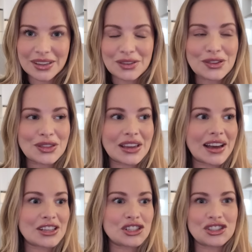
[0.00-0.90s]
If you
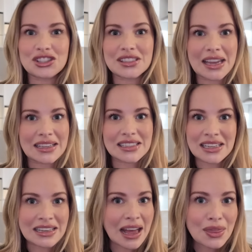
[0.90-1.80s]
think I should just get
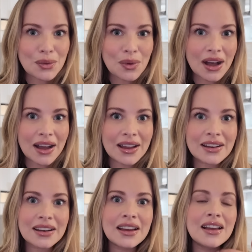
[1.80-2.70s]
another
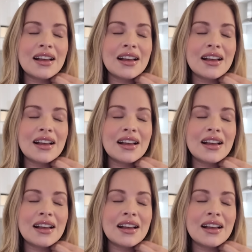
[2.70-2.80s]
one,